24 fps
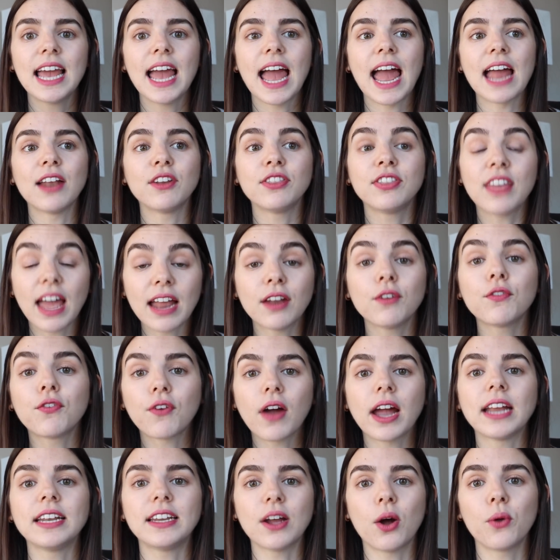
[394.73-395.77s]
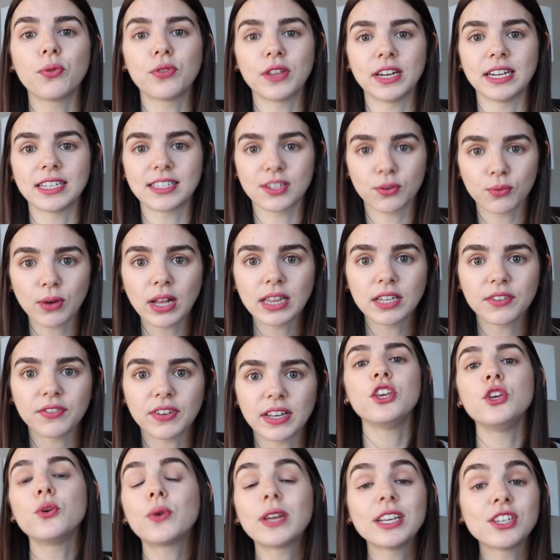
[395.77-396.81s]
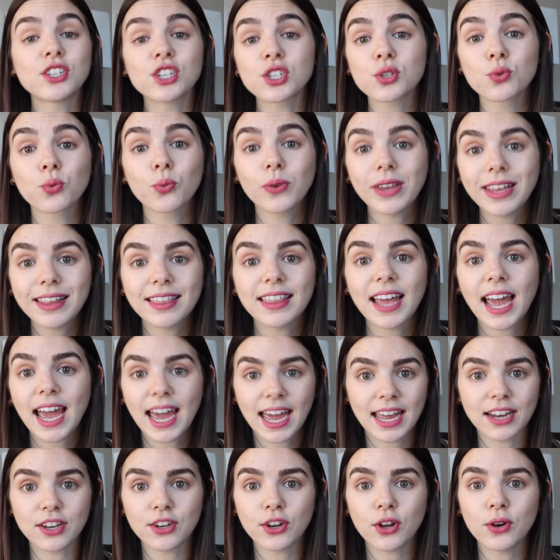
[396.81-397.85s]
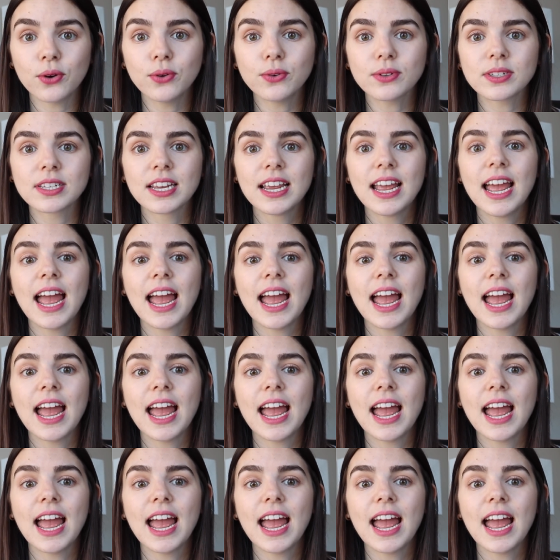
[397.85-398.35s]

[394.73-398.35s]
and then find out that it's irrelevant. You can just read the head note